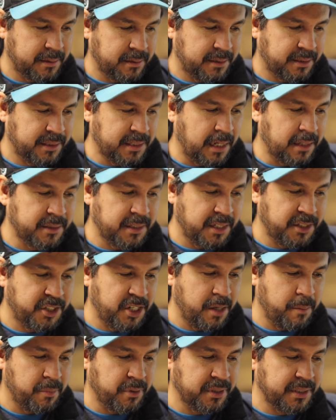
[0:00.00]
Southside
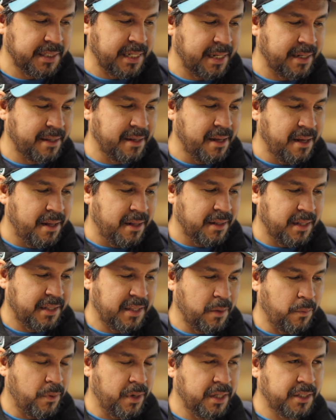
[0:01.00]
Chamber said that
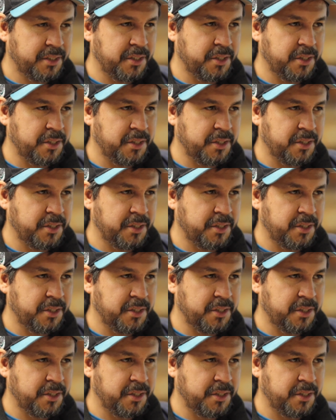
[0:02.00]
they wanted